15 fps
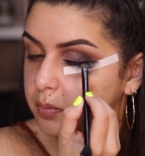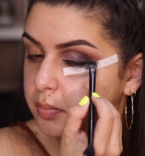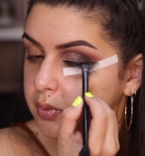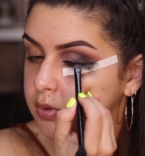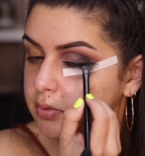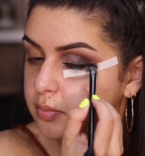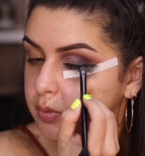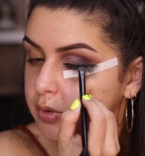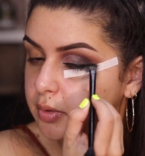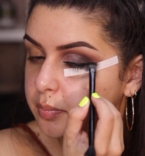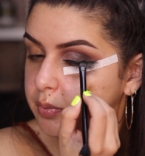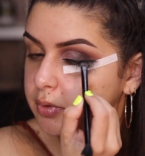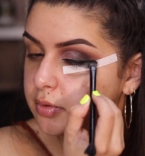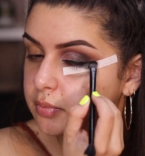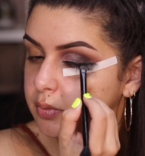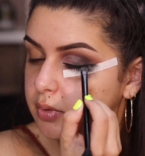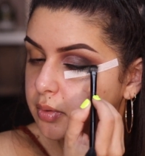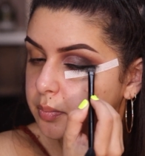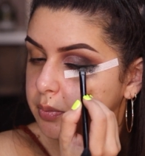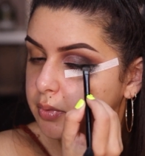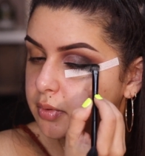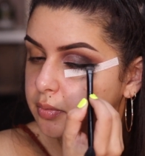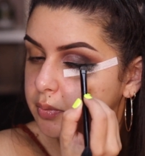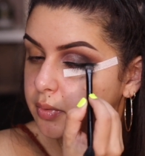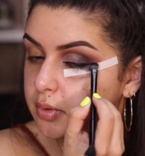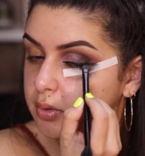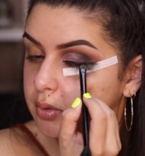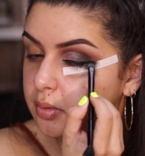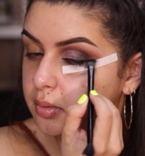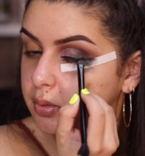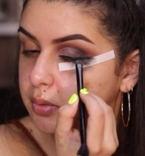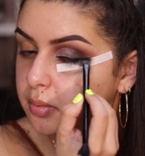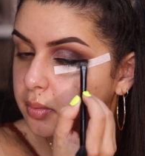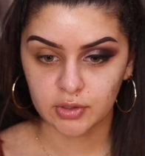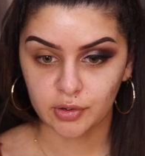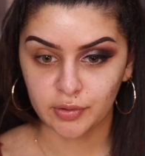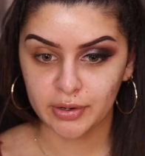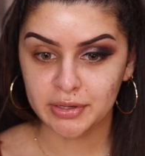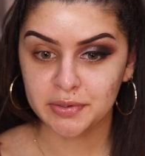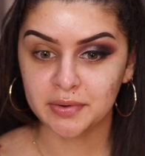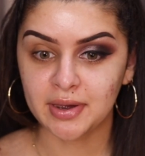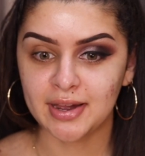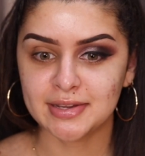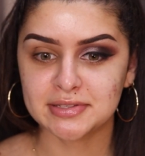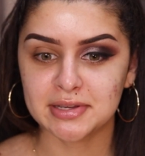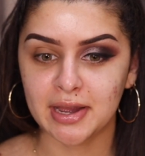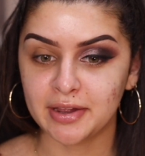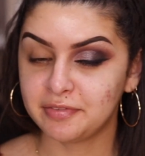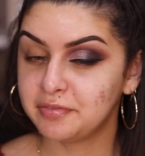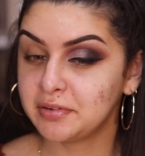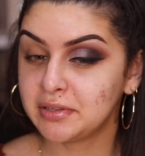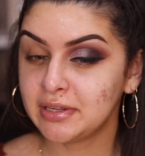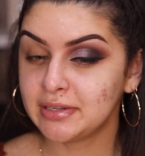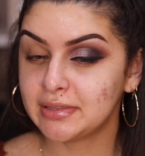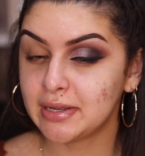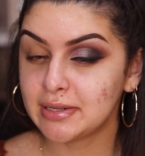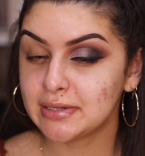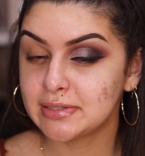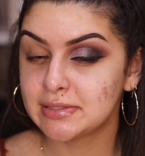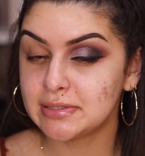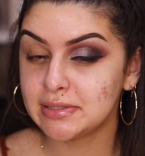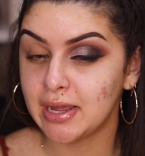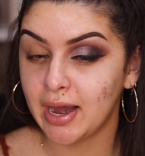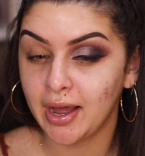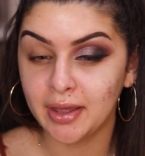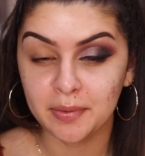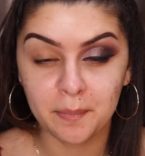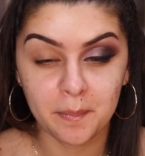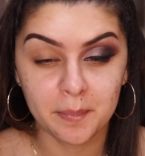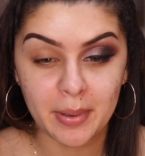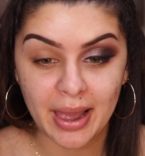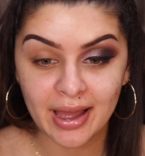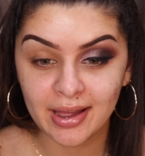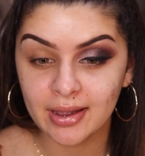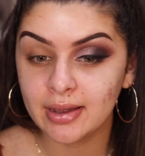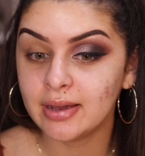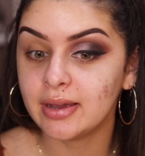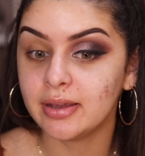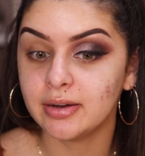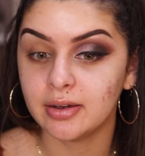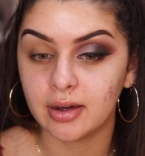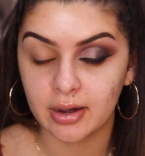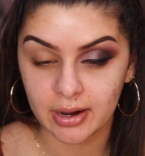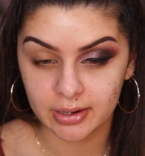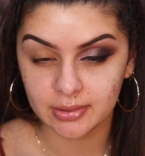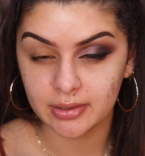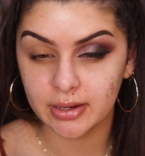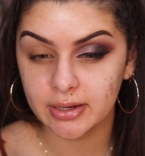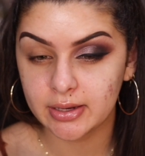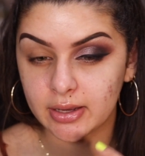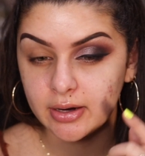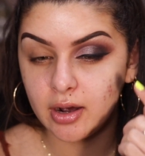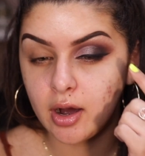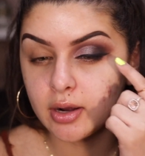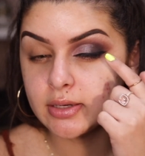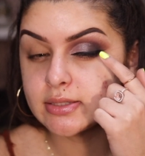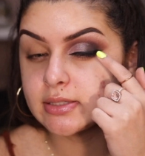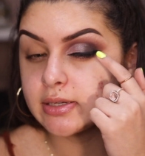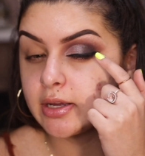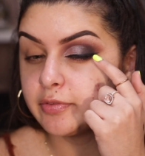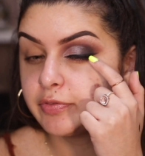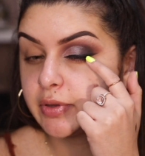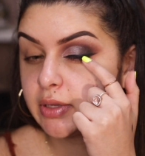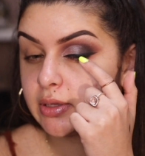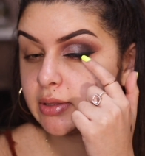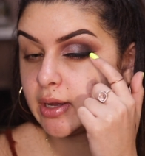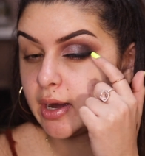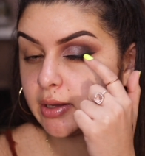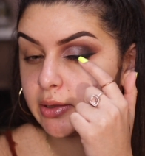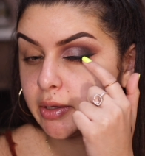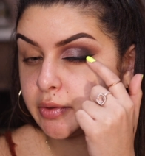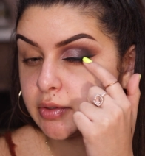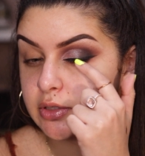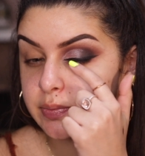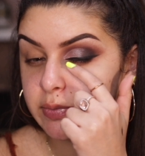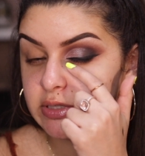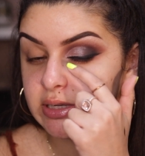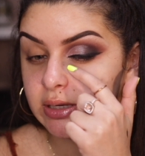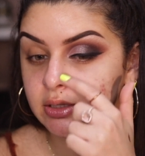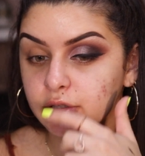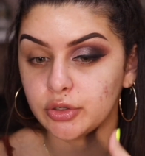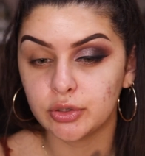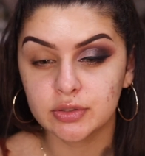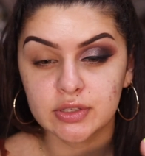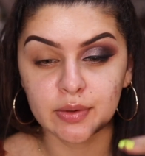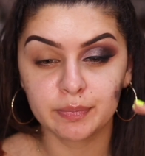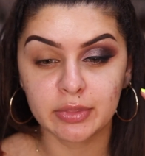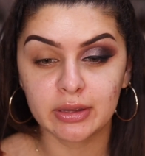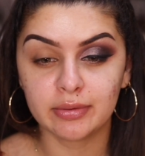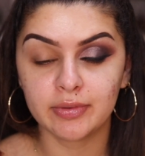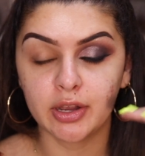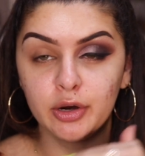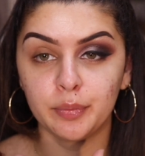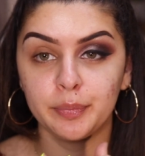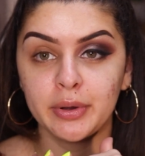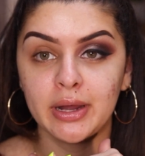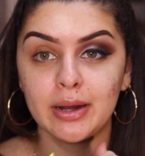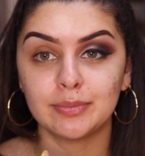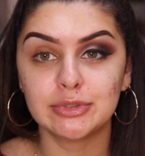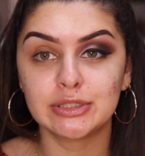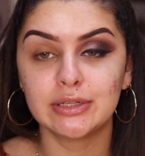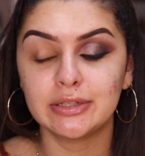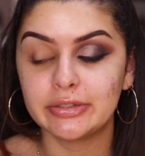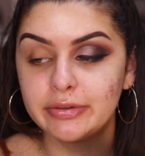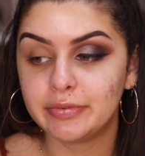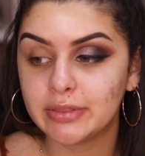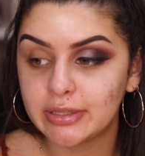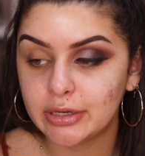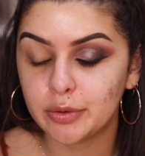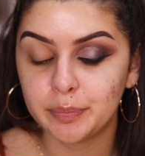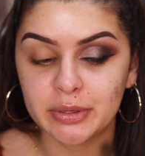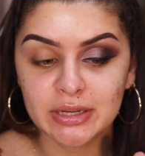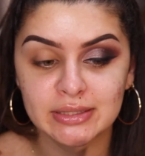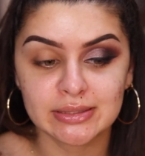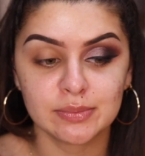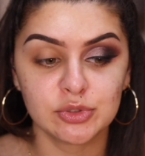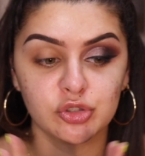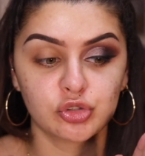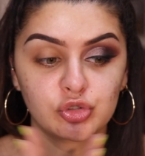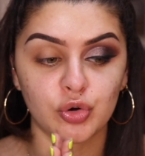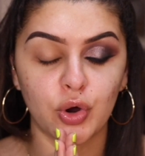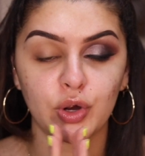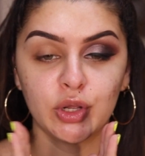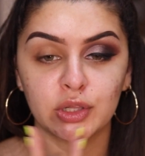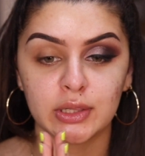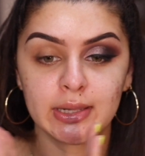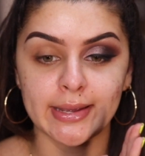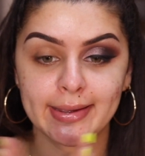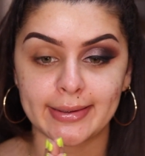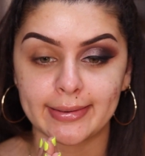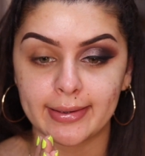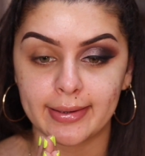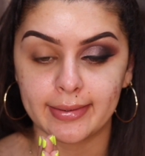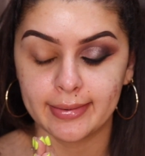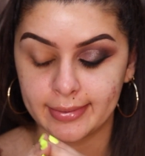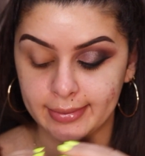Please work, please work, please work. Alright, you guys, I feel like that is not bad. I like it. Honestly, I feel like the eyeliner is missing a little something there, but I'm just going to leave it there because I'm struggling.